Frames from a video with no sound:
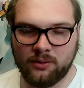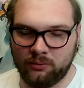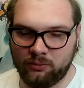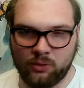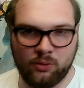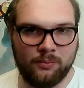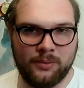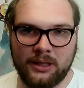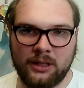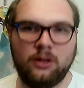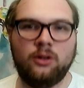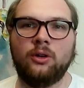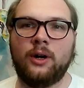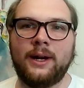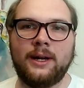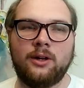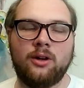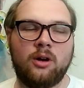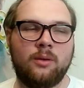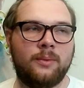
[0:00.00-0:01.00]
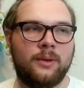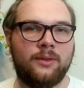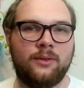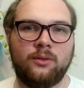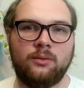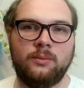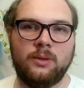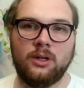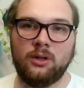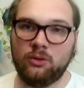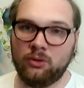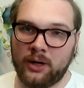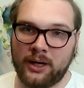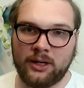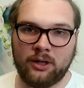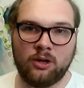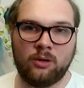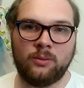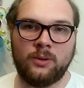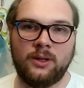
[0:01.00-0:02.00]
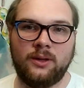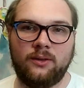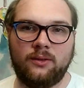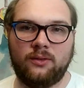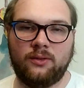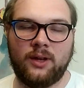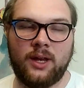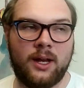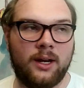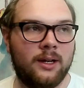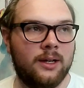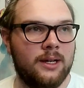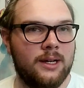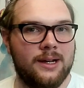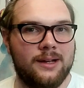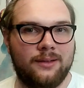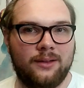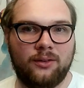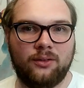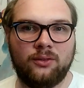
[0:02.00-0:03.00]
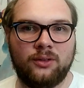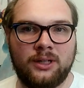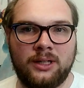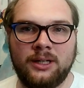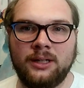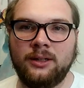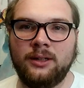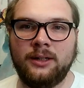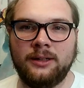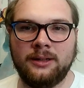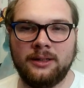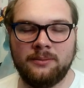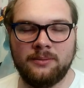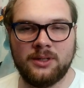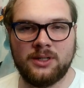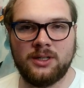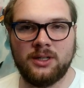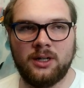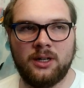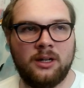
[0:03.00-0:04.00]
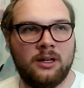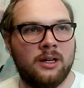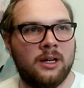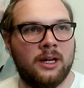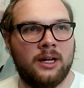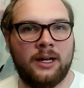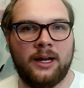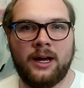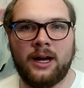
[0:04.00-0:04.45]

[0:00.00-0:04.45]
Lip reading: will be a great common. This will be a great common in the set. This will kill it in limited.